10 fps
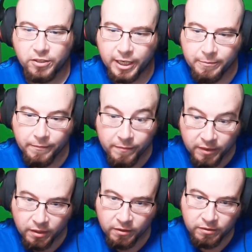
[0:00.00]
Okay,
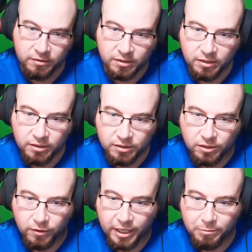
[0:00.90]

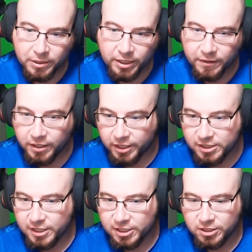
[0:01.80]
so that'll be in the
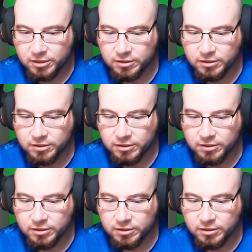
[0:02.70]
next section.